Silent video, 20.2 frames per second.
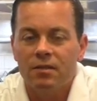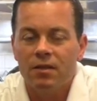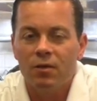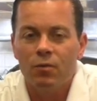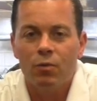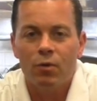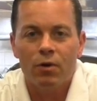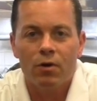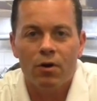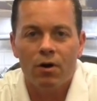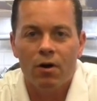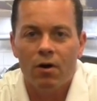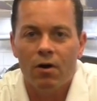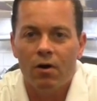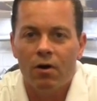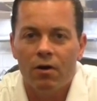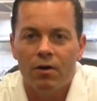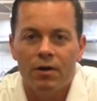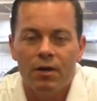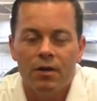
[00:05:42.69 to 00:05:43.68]
They work
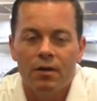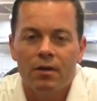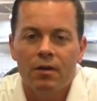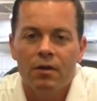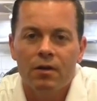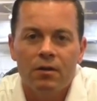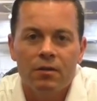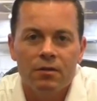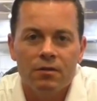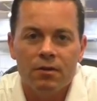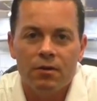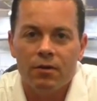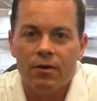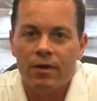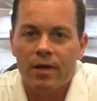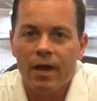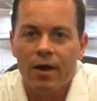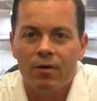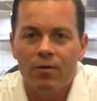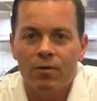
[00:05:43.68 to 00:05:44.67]
hard and they're
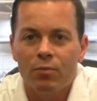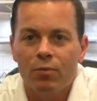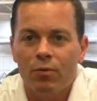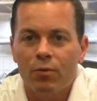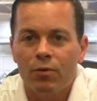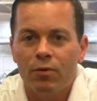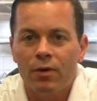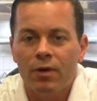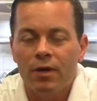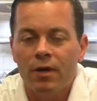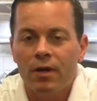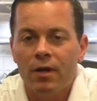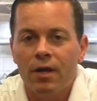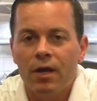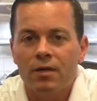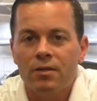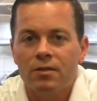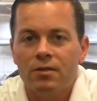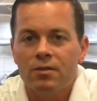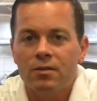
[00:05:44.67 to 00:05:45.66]
accountable, and
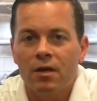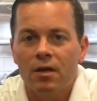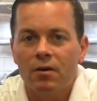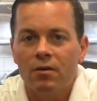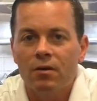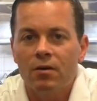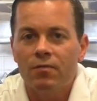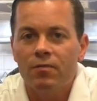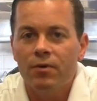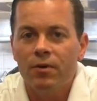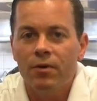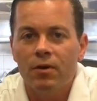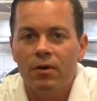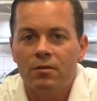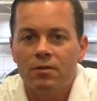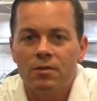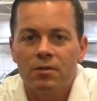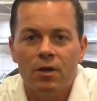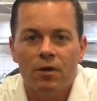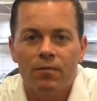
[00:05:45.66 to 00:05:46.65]
I love their
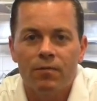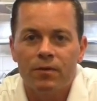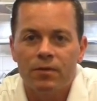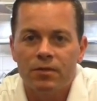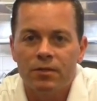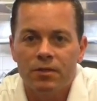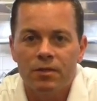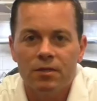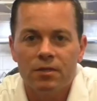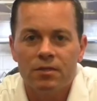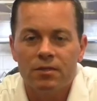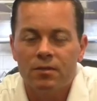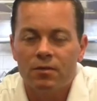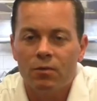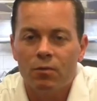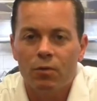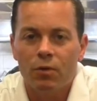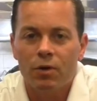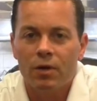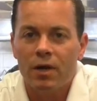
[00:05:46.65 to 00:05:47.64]
unselfishness and
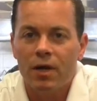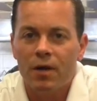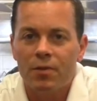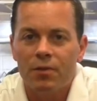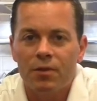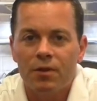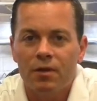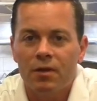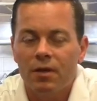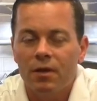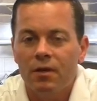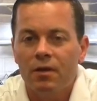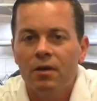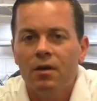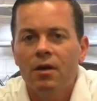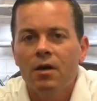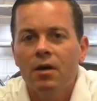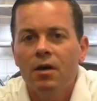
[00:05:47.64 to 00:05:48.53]
their work ethic, and